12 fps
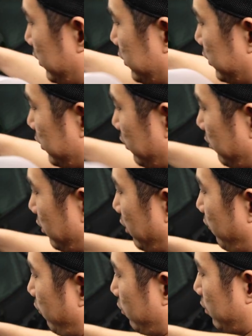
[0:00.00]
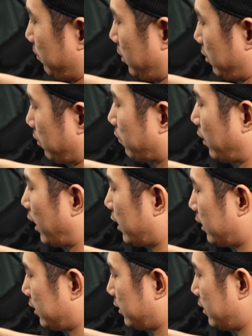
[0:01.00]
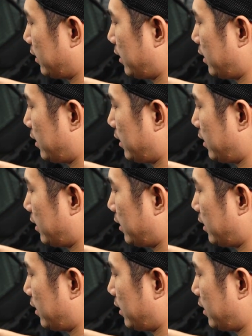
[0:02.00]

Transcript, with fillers: This is our kit for the Model 3 Highland.